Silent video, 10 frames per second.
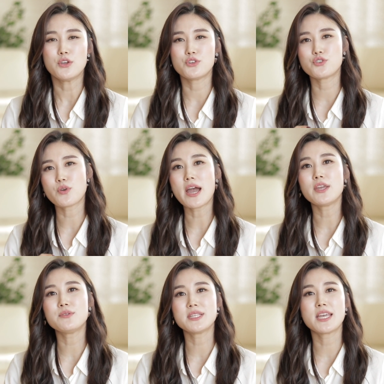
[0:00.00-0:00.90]
you should try
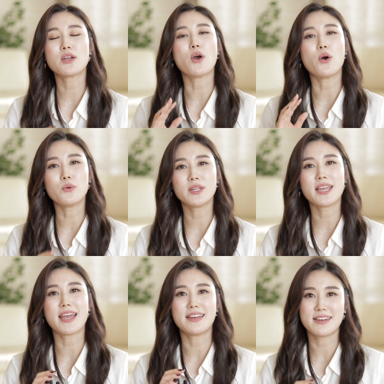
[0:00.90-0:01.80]
using it
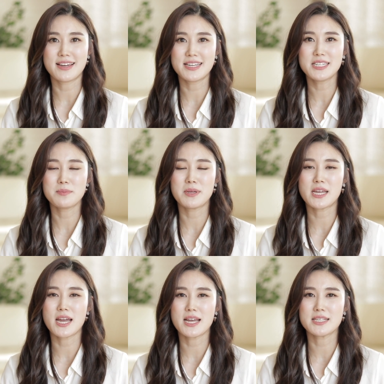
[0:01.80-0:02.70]
only at night
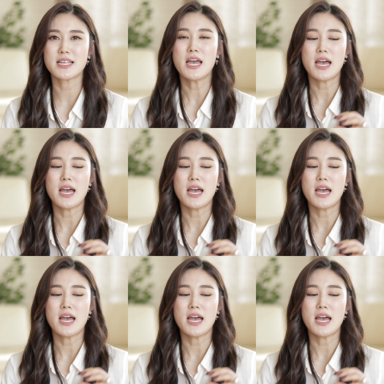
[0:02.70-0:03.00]
because